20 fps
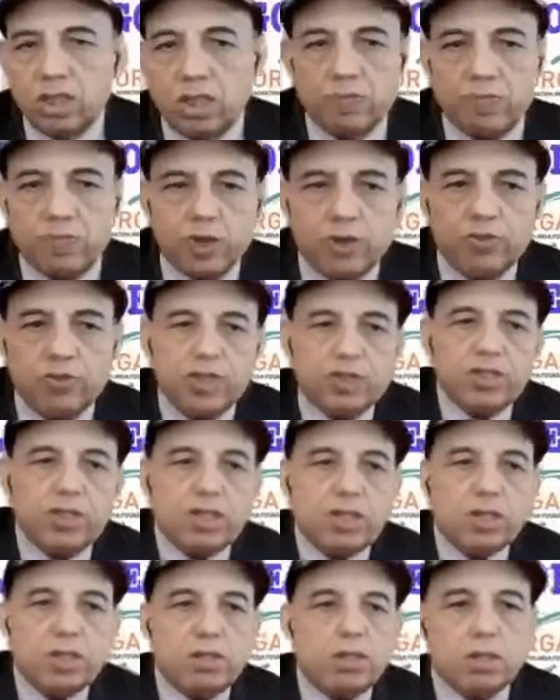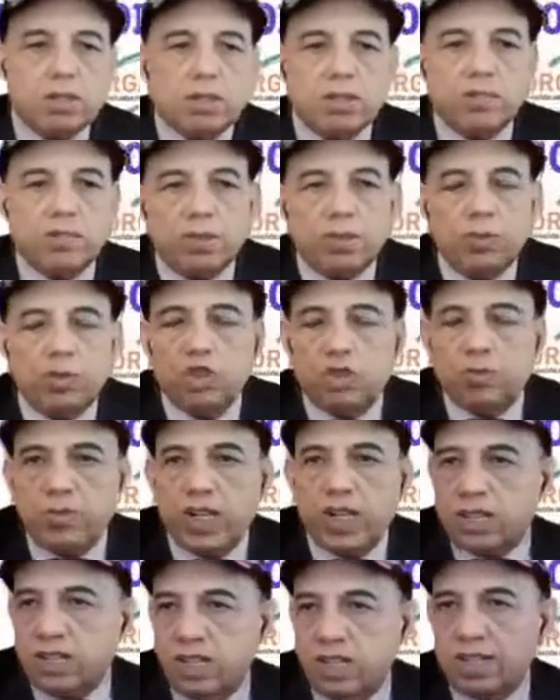Professor Dr. Pramod
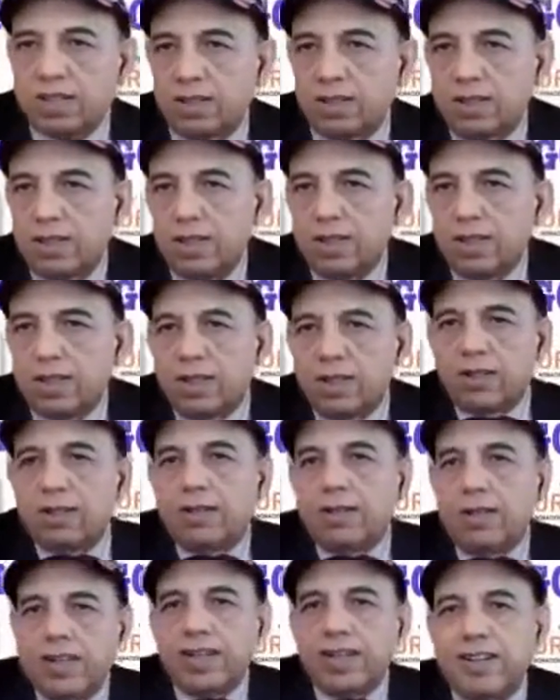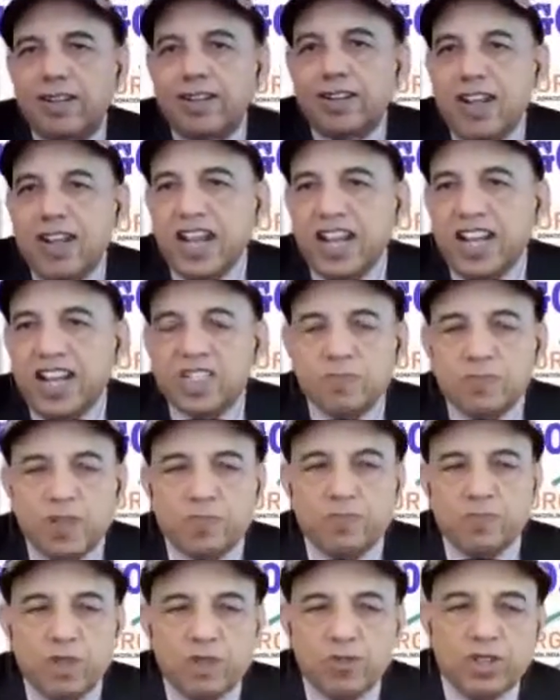Pathak. And as per
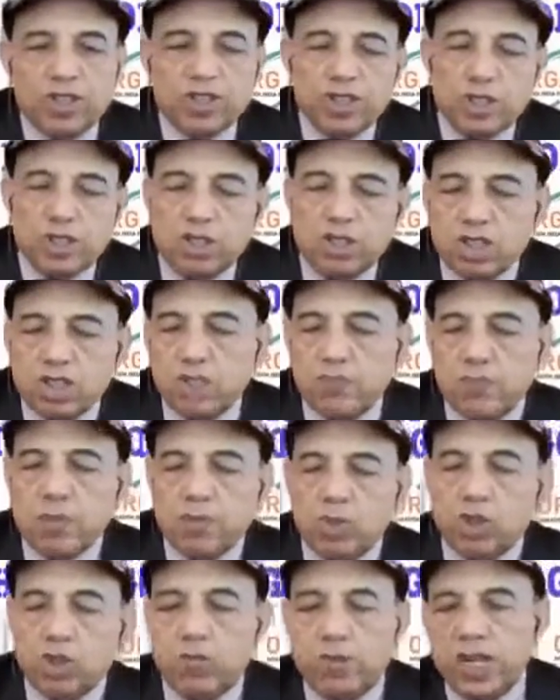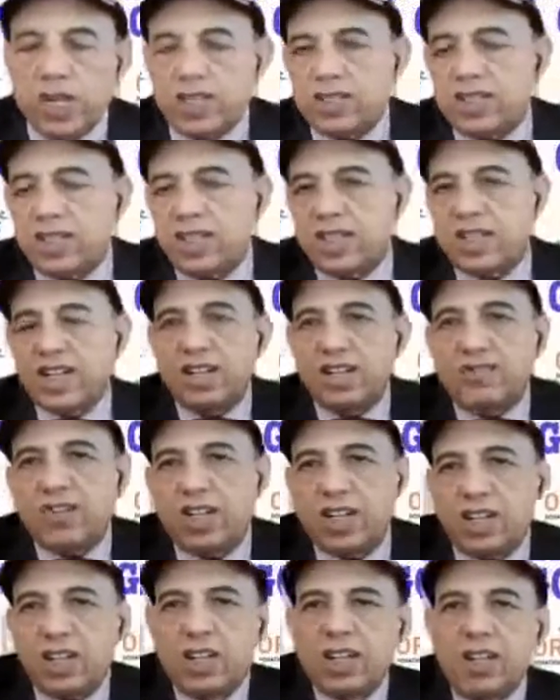Professor Dr. Pramod Pathak, if the
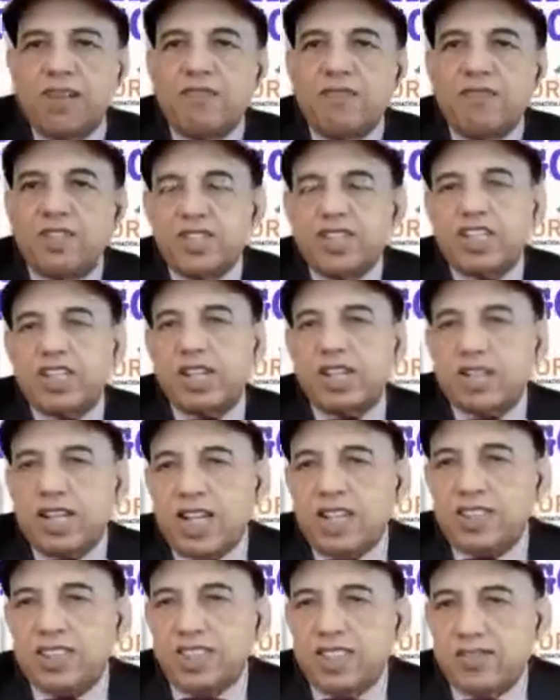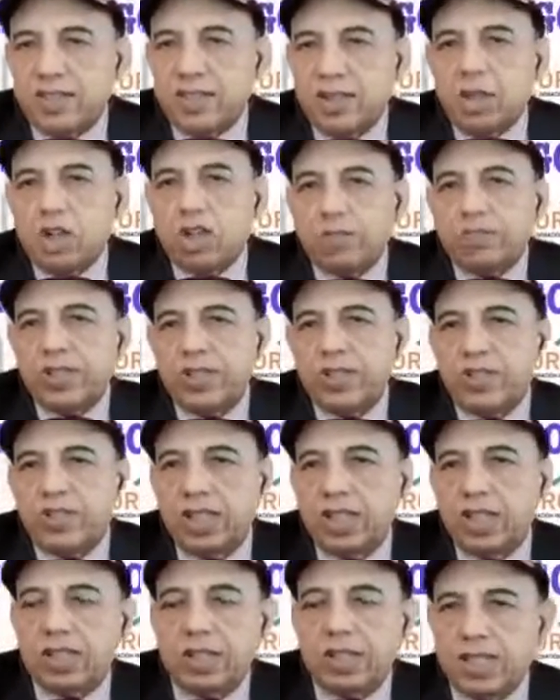physical classes will not be
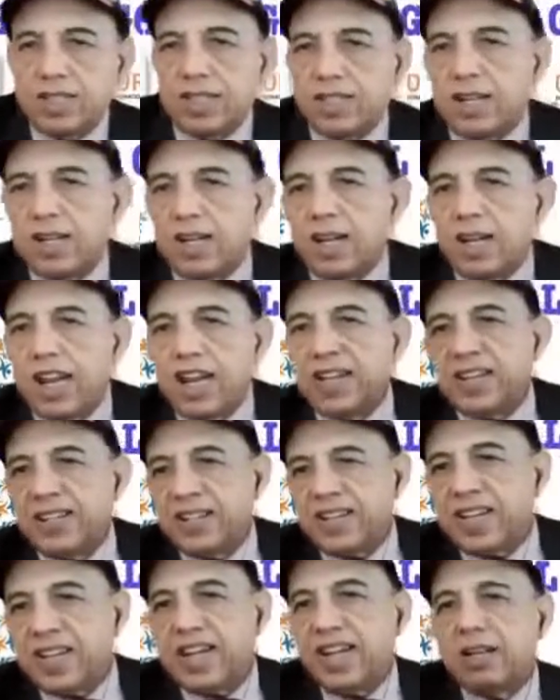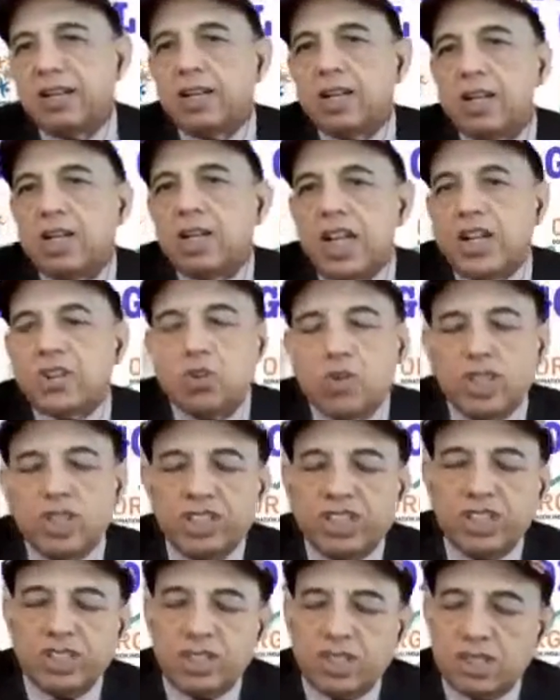there, then the entire
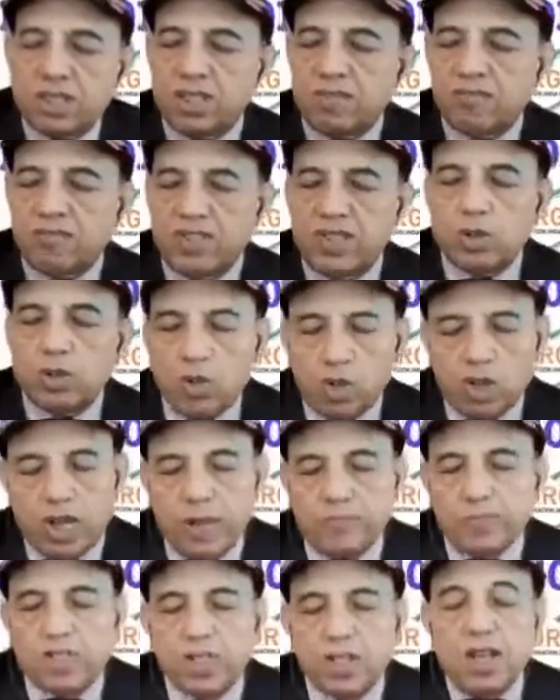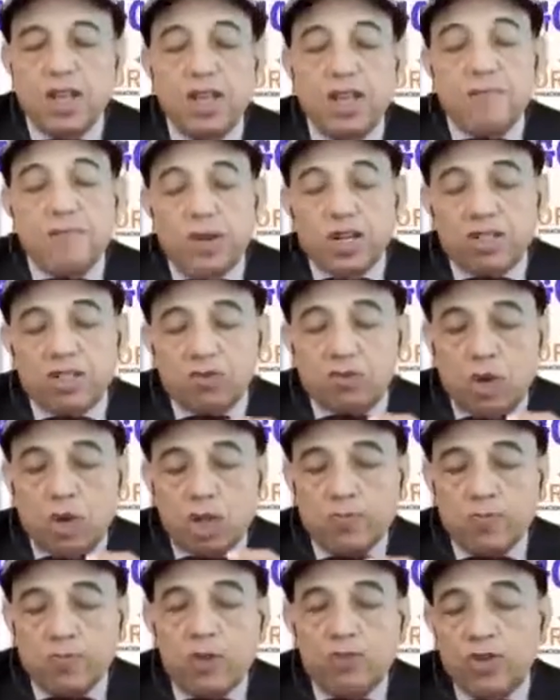education system will collapse. But
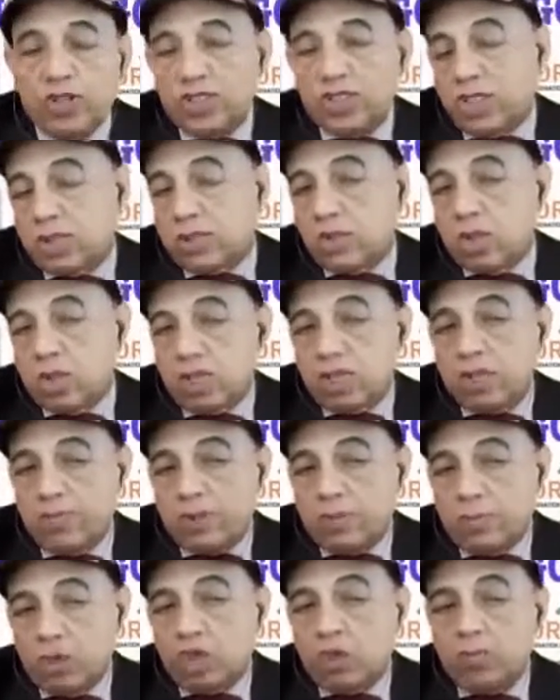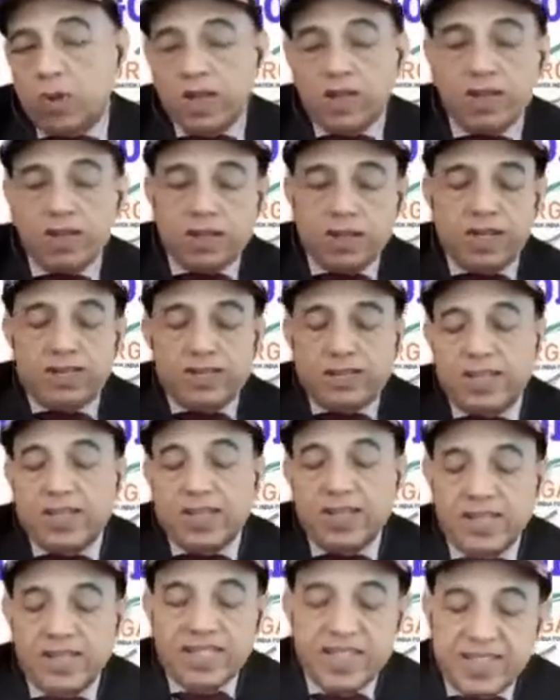what Professor Dr. Pramod Pathak has
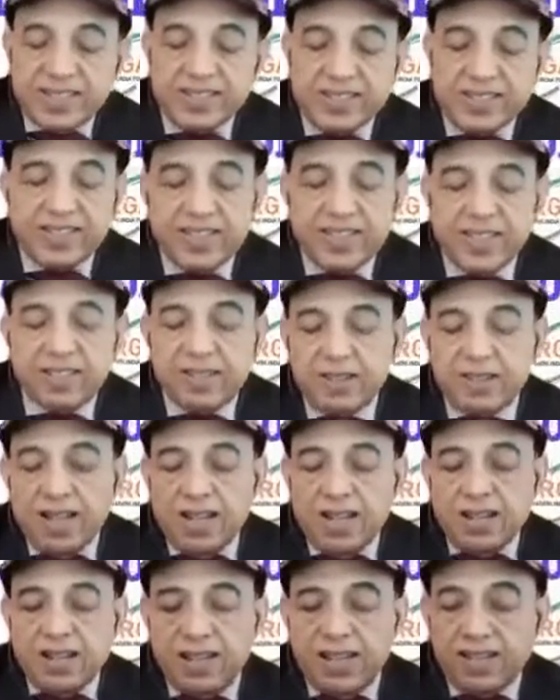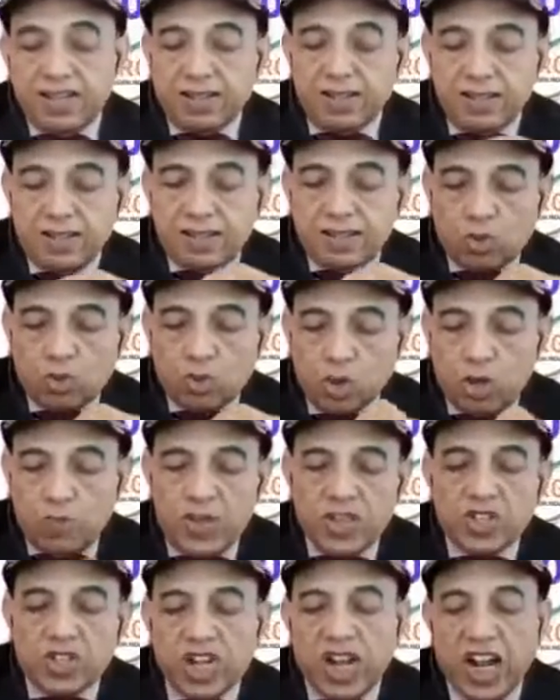said, he said that so
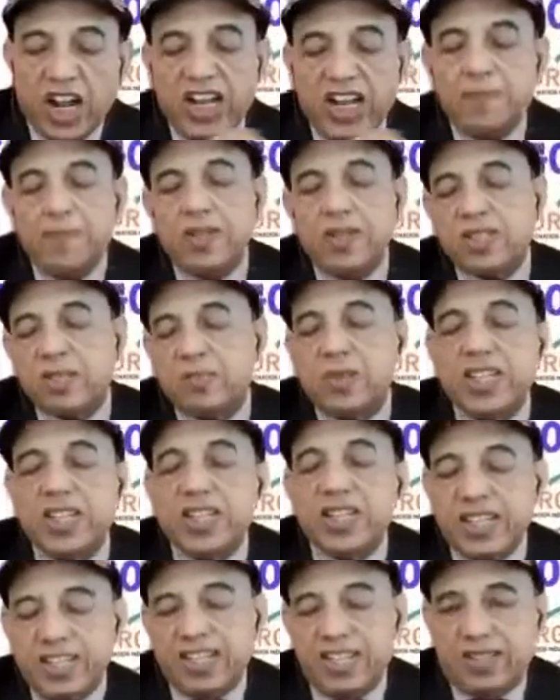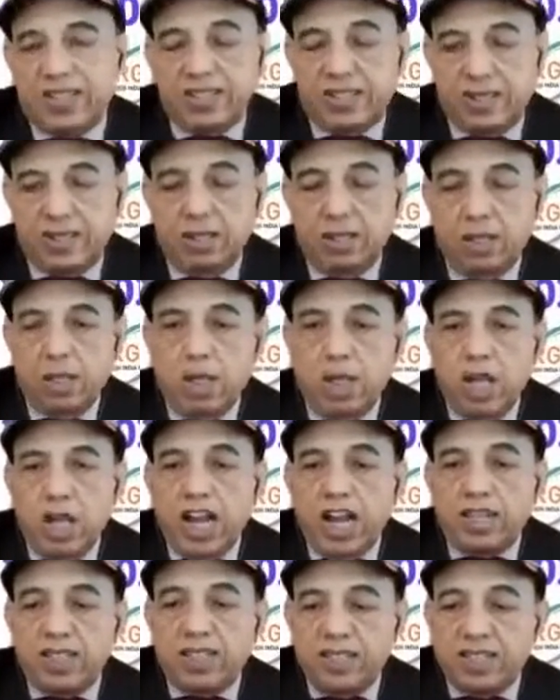much hype is being created,
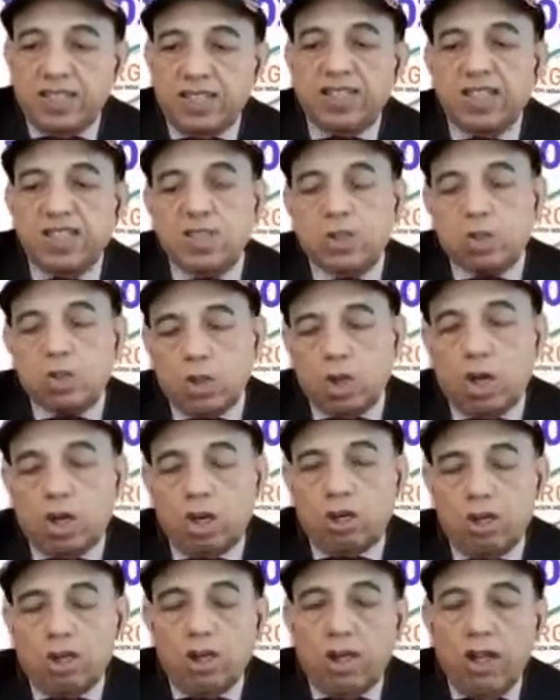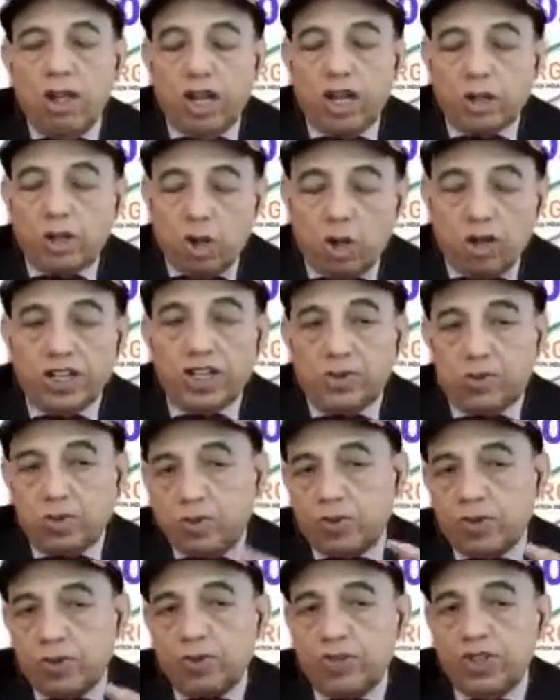and this is wrong, according to
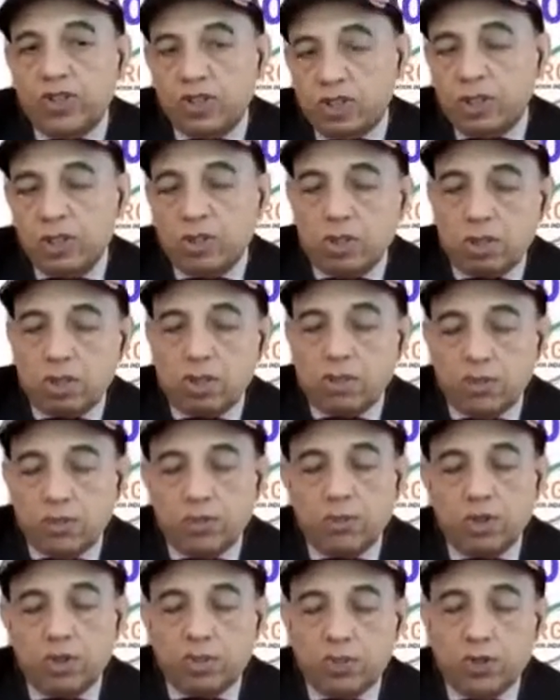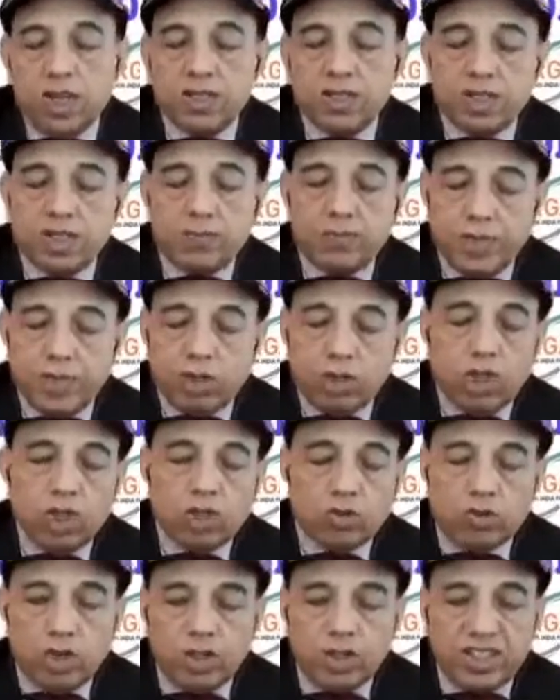Professor Dr. Pramod Pathak, because
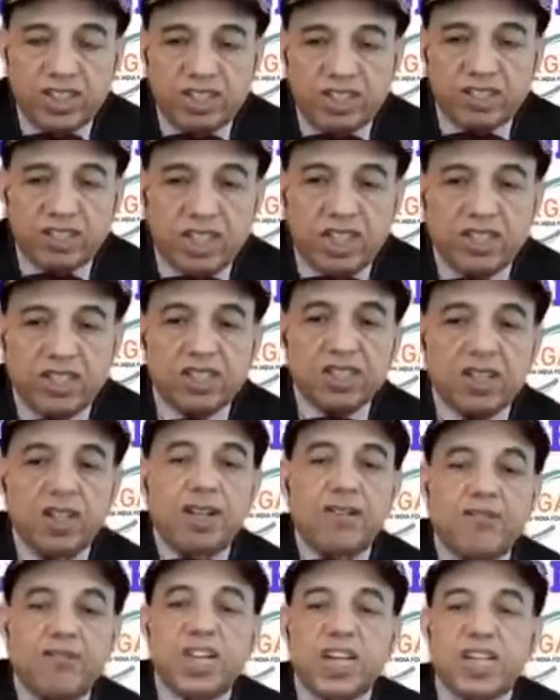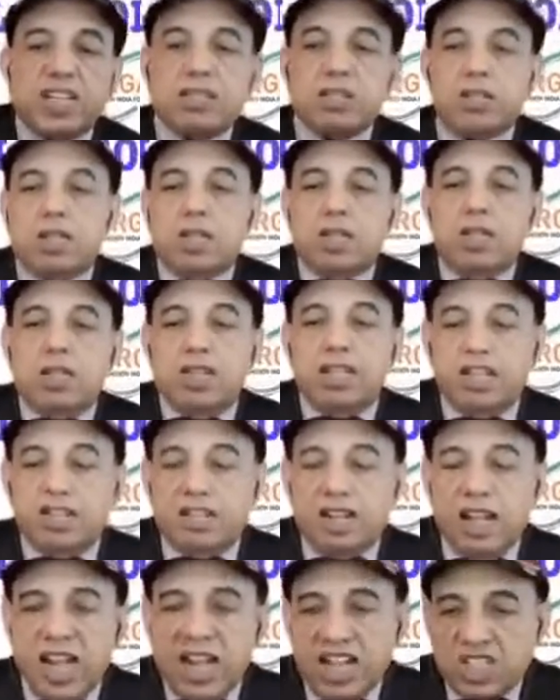what he says that
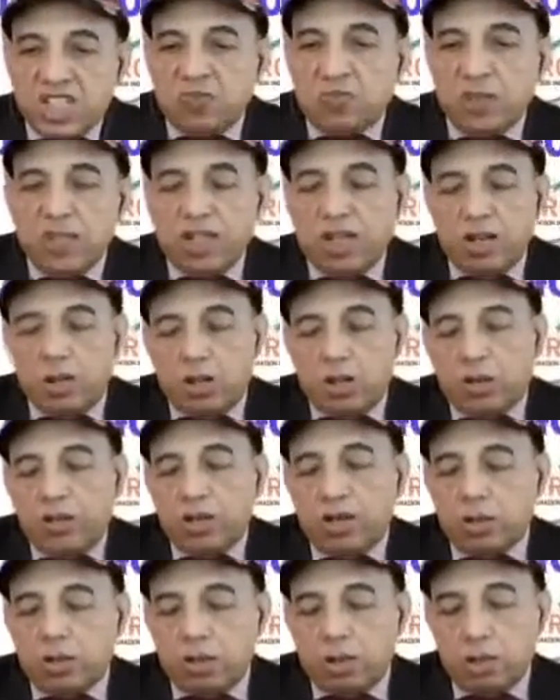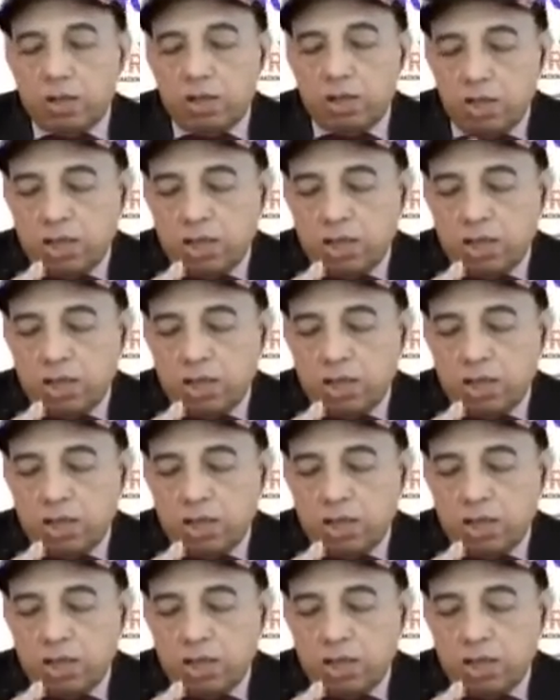as per the Omicron